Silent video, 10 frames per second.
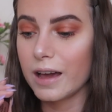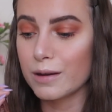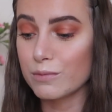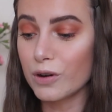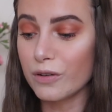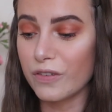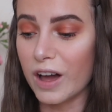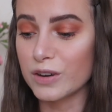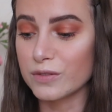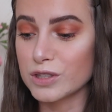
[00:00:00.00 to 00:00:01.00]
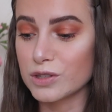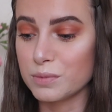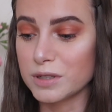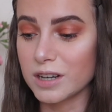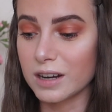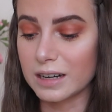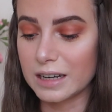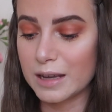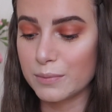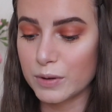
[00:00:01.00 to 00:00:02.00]
I'm not a fan of a super dark
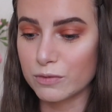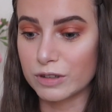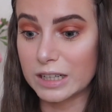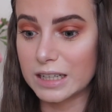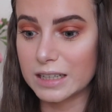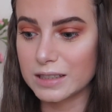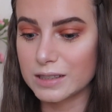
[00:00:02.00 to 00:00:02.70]
lip really,